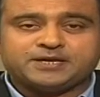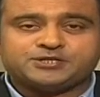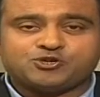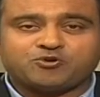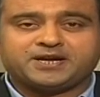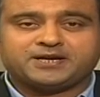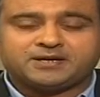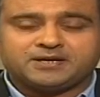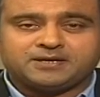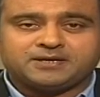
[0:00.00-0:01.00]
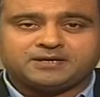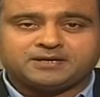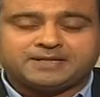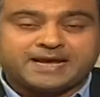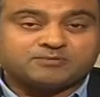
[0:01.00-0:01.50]
during
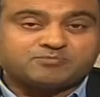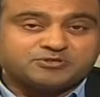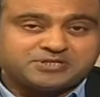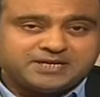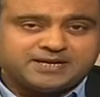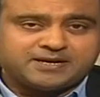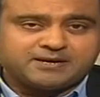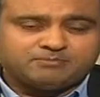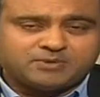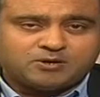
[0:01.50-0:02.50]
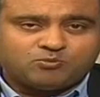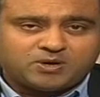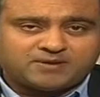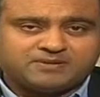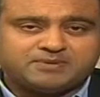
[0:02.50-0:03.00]
that proceeding,
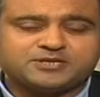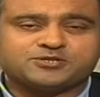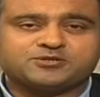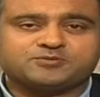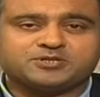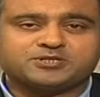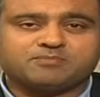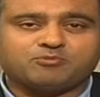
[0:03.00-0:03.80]
one of the ministers, Mr.